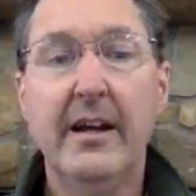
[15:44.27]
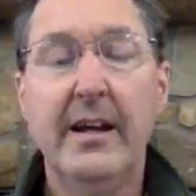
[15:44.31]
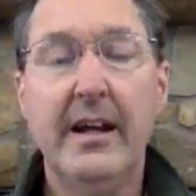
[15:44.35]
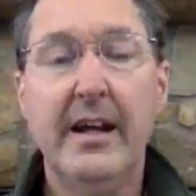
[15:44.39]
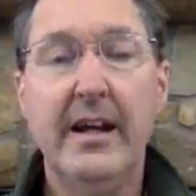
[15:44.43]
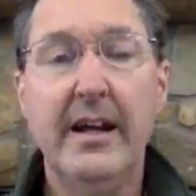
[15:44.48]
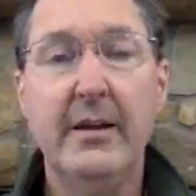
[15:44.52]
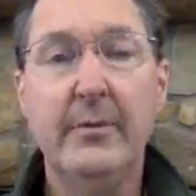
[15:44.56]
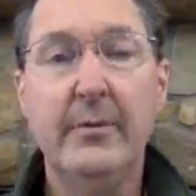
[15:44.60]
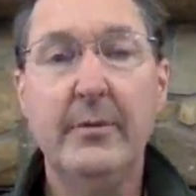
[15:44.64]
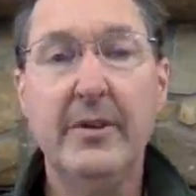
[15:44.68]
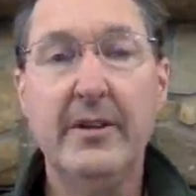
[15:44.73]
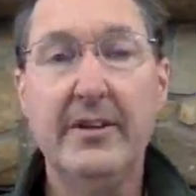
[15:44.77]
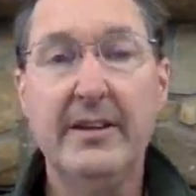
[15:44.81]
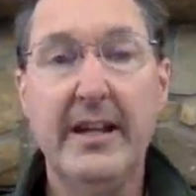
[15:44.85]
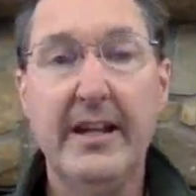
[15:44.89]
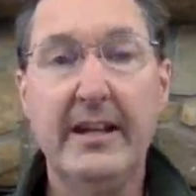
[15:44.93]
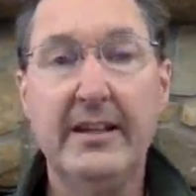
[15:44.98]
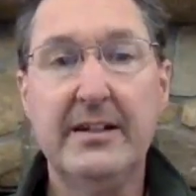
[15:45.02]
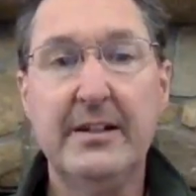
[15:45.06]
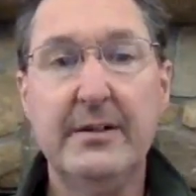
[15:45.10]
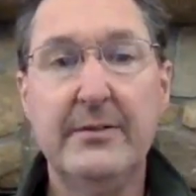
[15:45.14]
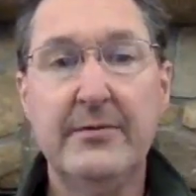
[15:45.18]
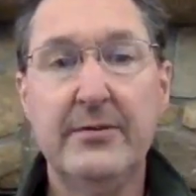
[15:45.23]
and we
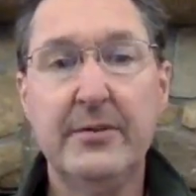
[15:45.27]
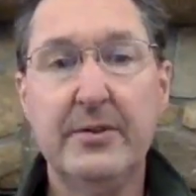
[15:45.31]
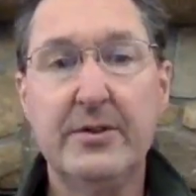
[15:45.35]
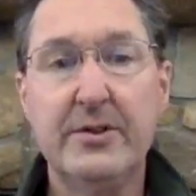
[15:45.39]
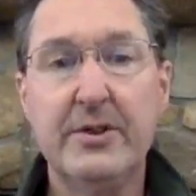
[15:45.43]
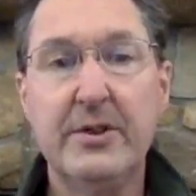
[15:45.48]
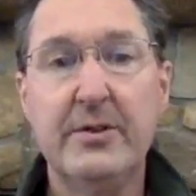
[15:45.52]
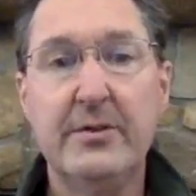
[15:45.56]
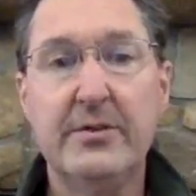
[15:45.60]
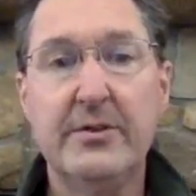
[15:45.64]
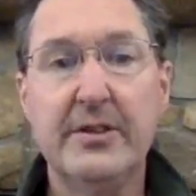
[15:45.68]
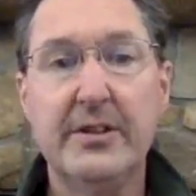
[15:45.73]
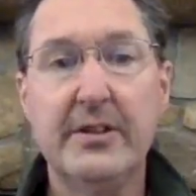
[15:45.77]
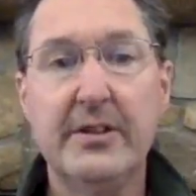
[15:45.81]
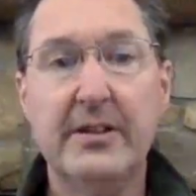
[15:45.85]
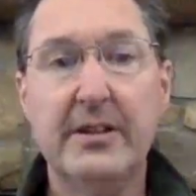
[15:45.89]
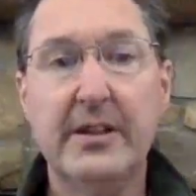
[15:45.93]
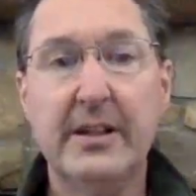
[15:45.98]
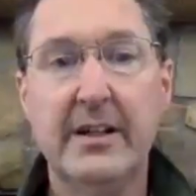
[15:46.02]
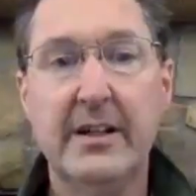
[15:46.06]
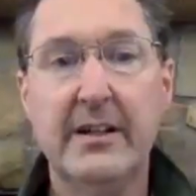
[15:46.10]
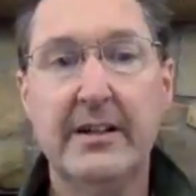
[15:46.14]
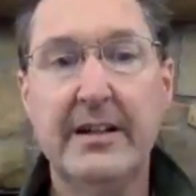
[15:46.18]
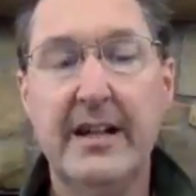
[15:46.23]
thank you for
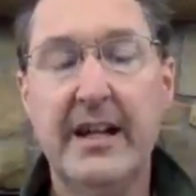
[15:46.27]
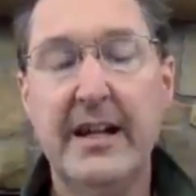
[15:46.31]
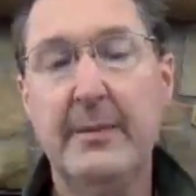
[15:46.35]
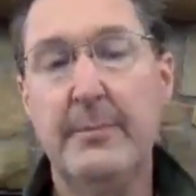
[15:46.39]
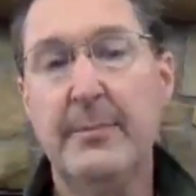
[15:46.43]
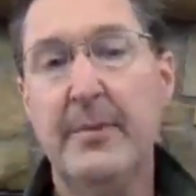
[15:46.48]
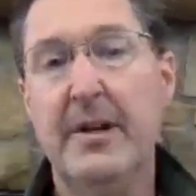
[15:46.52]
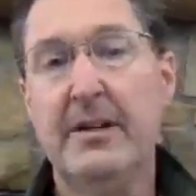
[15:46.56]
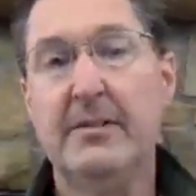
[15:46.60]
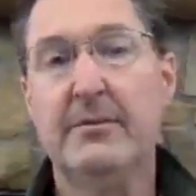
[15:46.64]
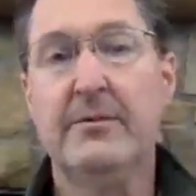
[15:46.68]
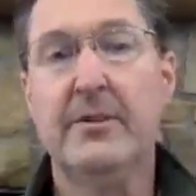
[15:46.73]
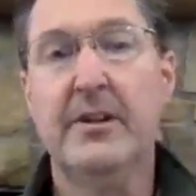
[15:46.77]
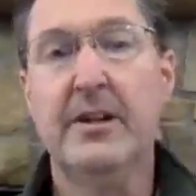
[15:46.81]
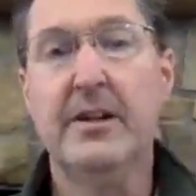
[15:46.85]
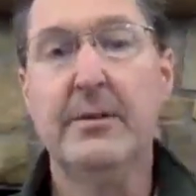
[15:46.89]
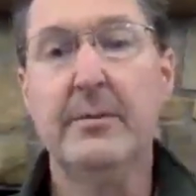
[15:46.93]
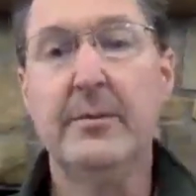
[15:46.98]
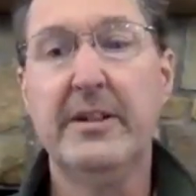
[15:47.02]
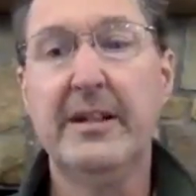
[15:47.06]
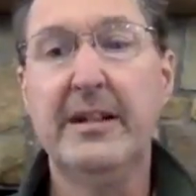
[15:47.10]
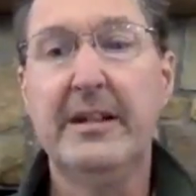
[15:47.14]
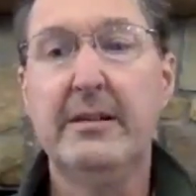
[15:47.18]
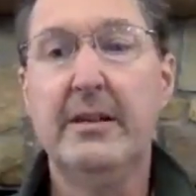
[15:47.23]
choosing Camp Mountain
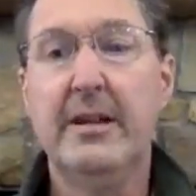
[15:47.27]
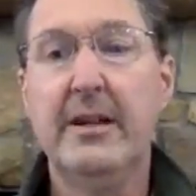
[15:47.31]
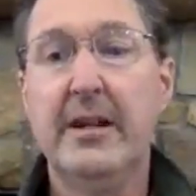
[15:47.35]
Run.